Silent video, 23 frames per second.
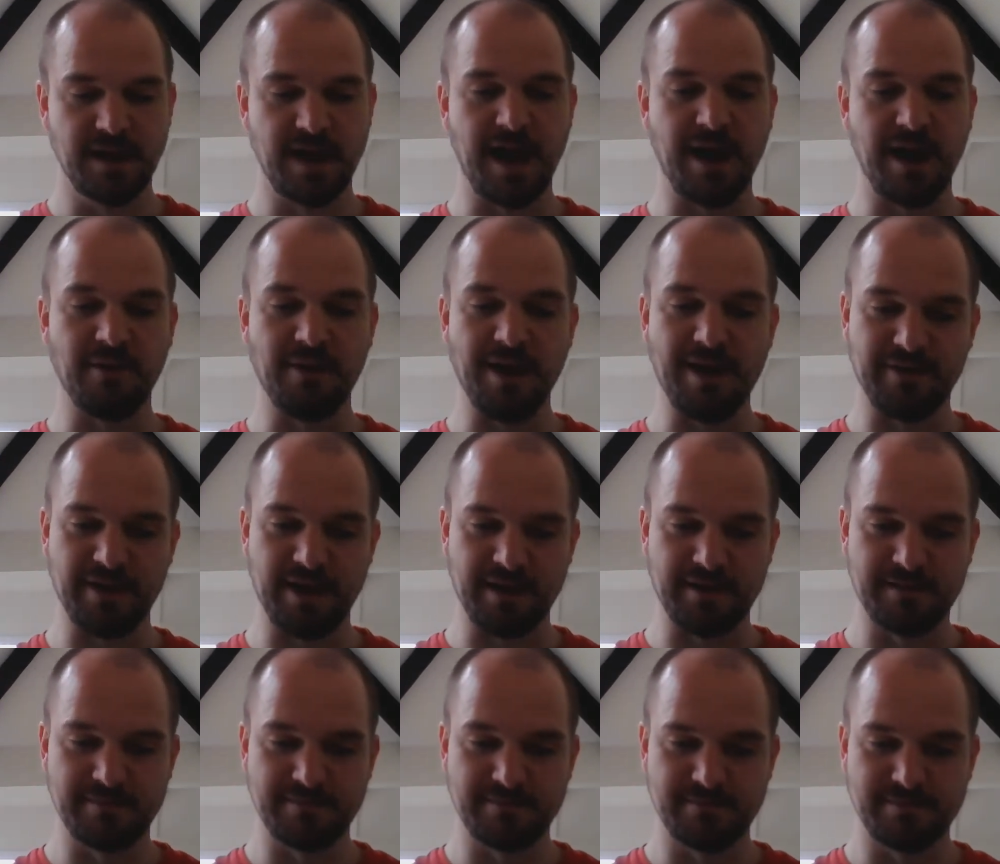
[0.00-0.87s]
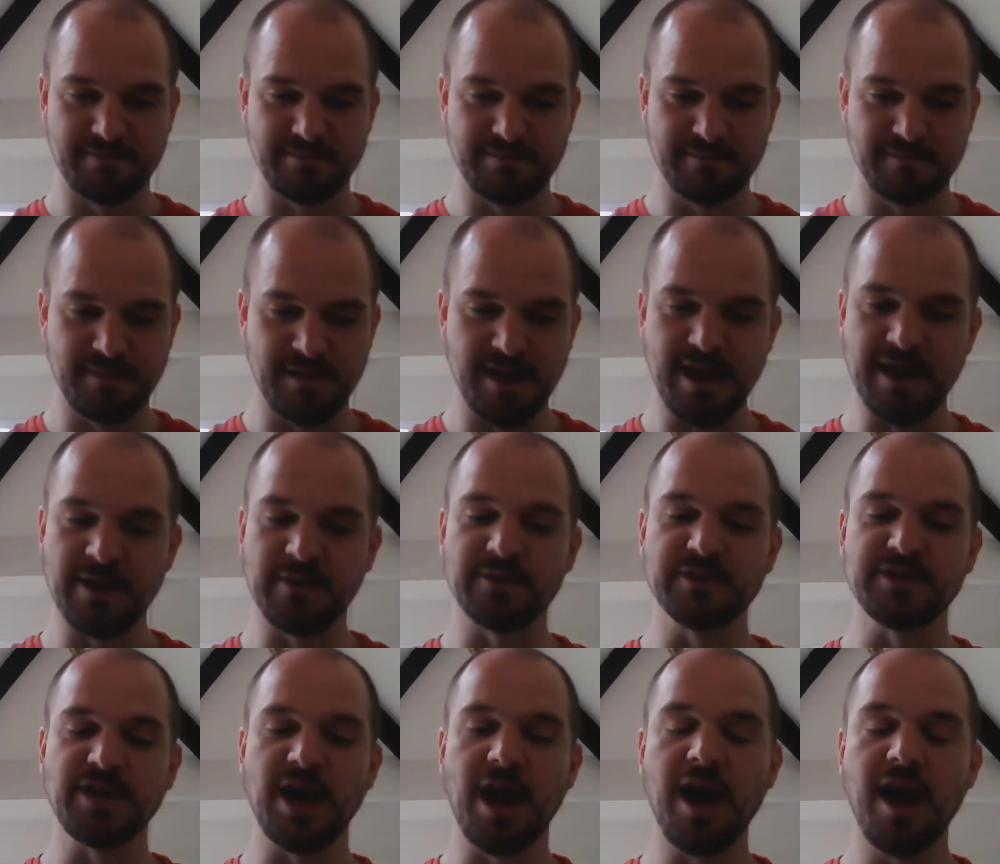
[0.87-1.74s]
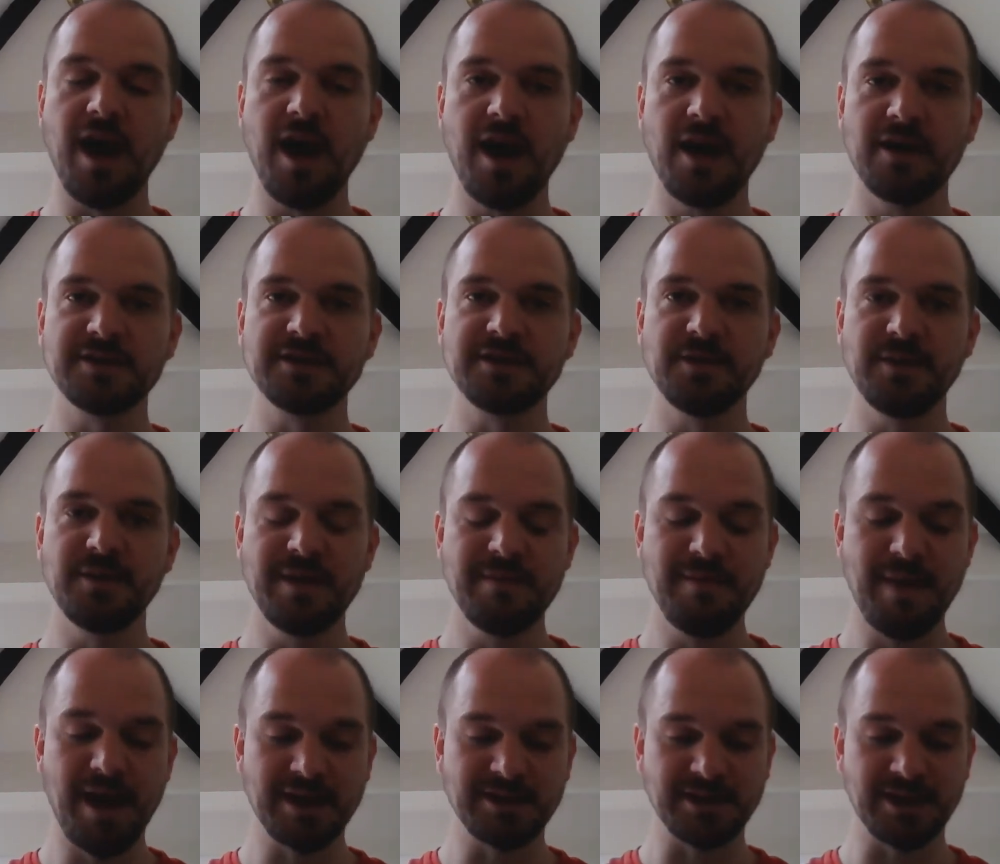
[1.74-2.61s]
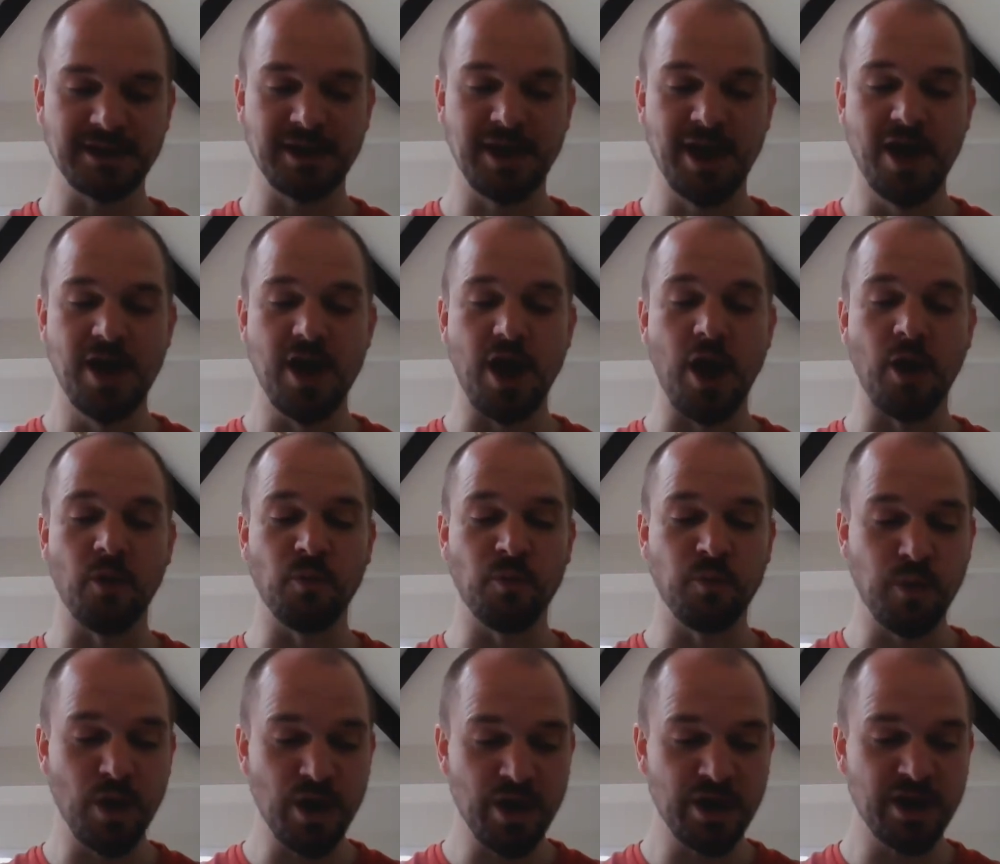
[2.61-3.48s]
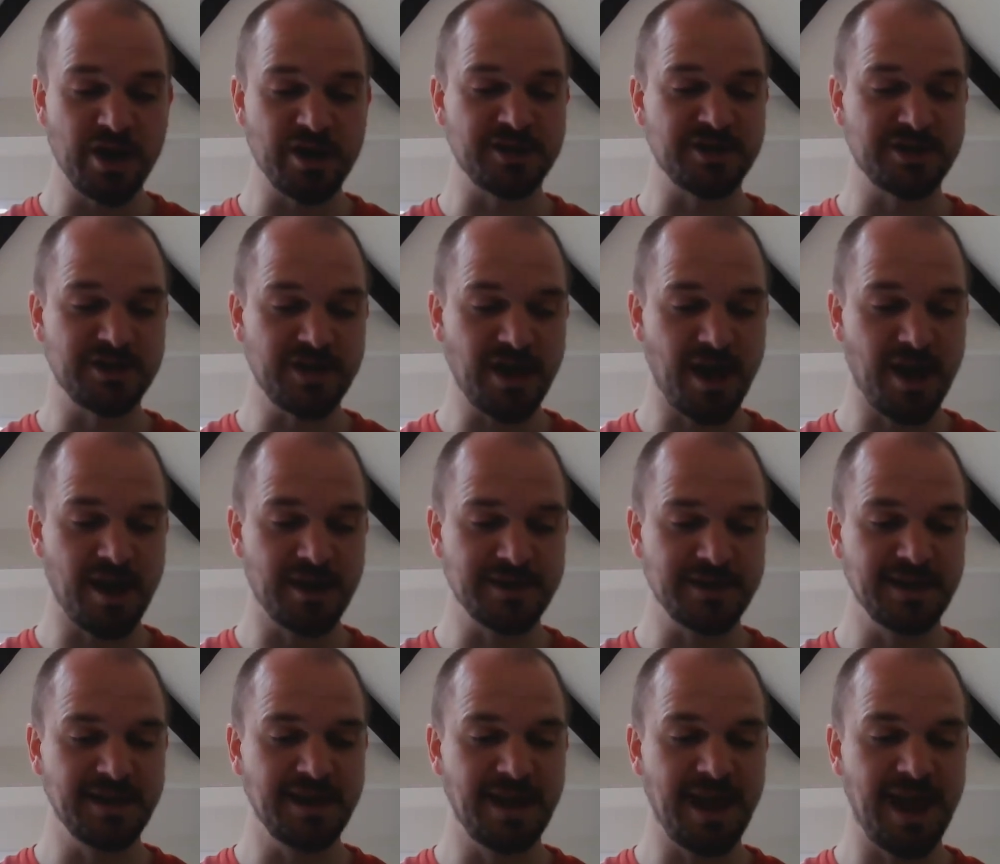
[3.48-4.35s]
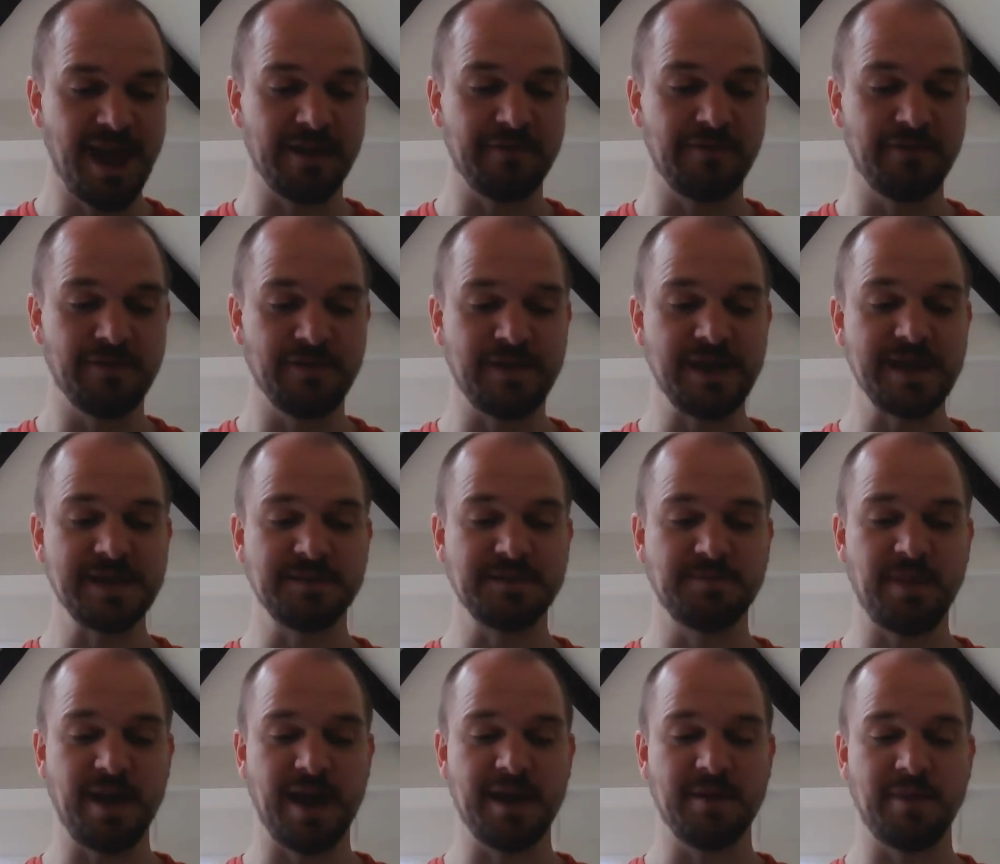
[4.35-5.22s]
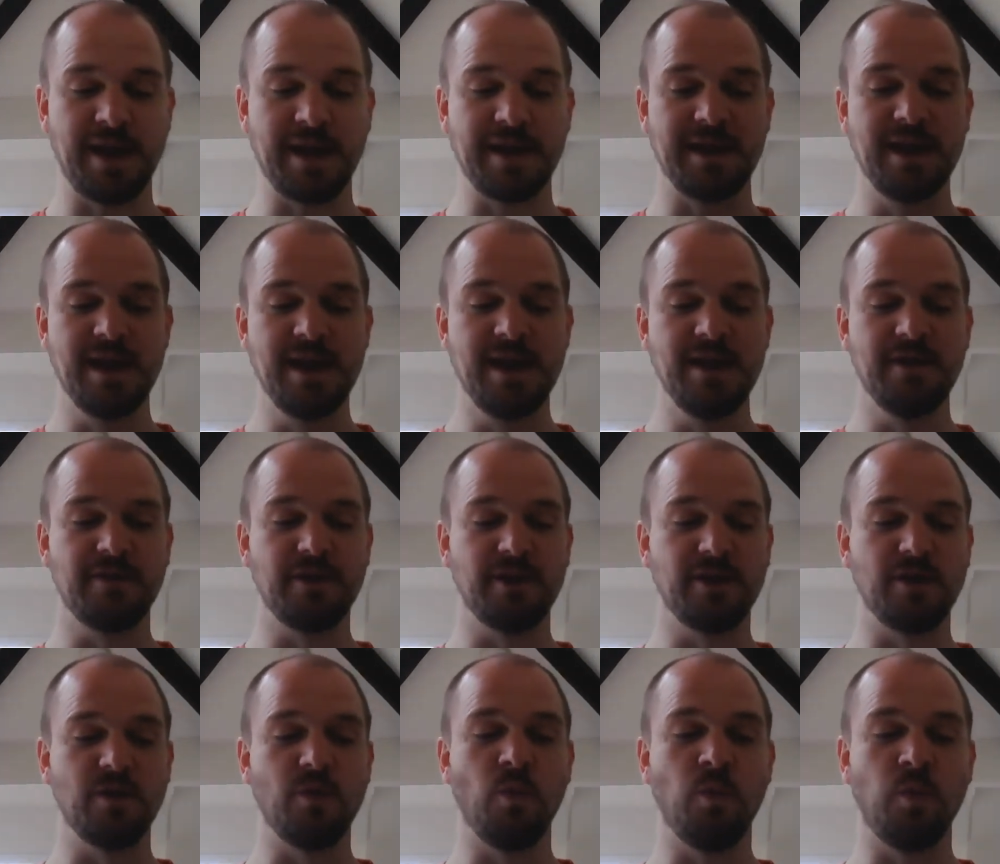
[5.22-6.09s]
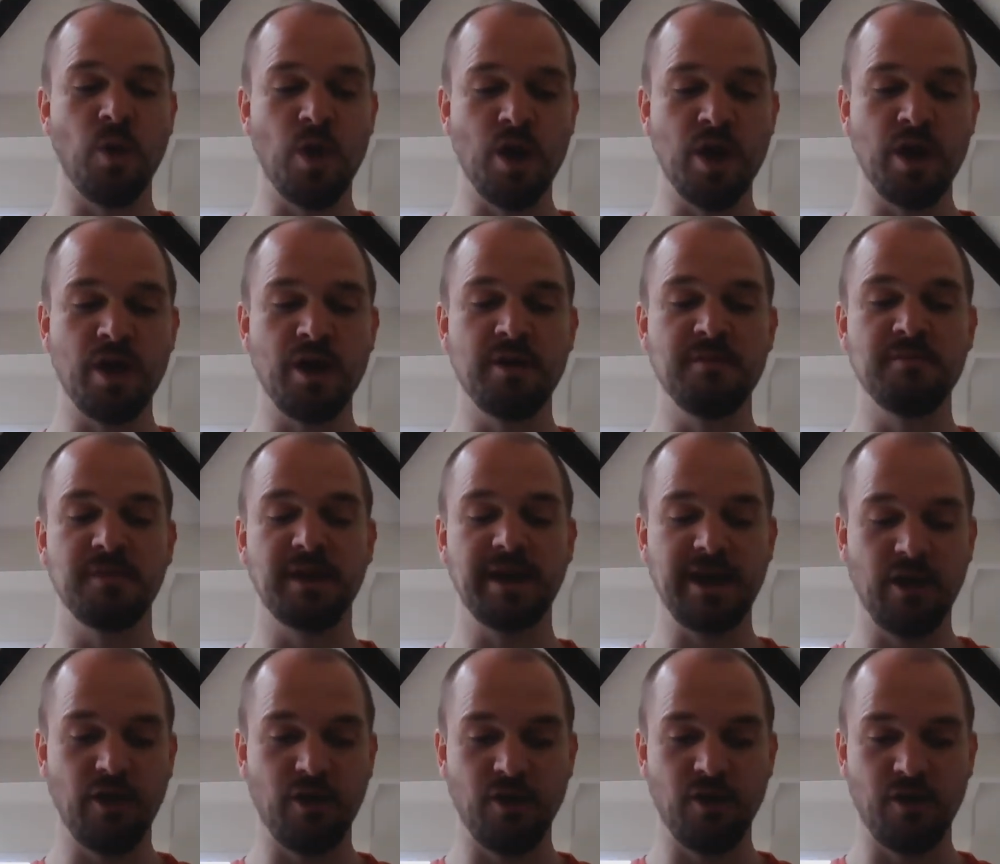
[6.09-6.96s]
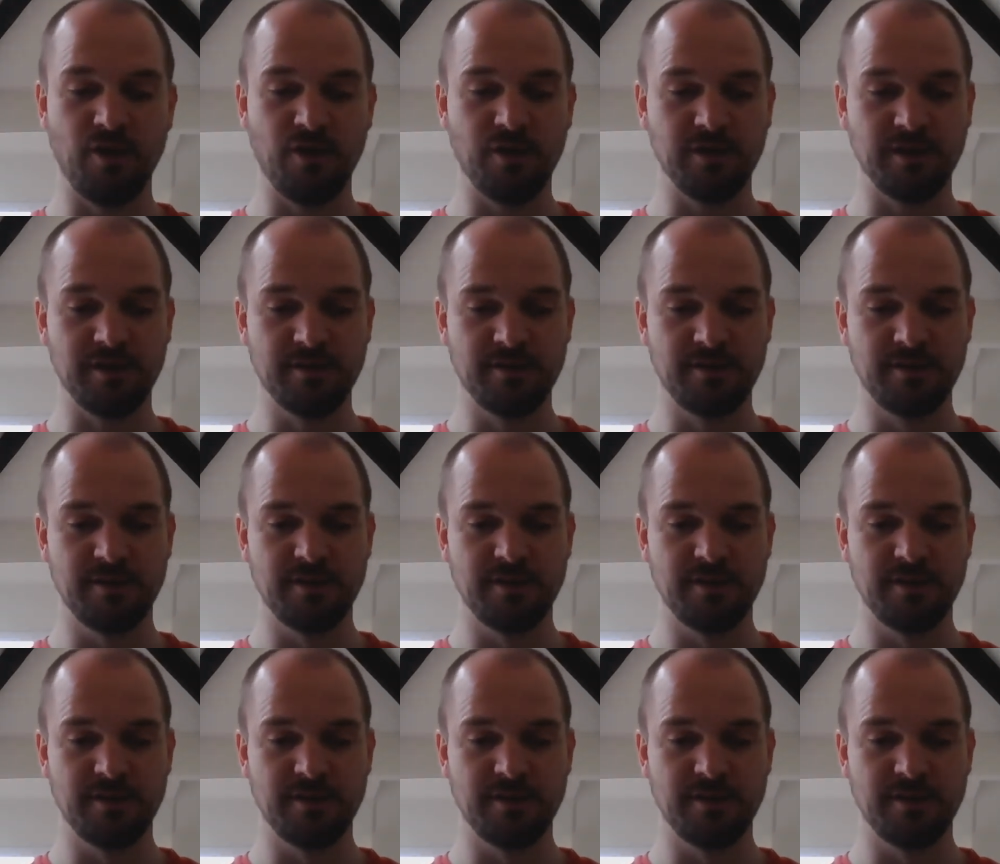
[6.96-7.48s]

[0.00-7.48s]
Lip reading: However, it was hard to imagine a worse start in life for this baby than at Wormley Hall,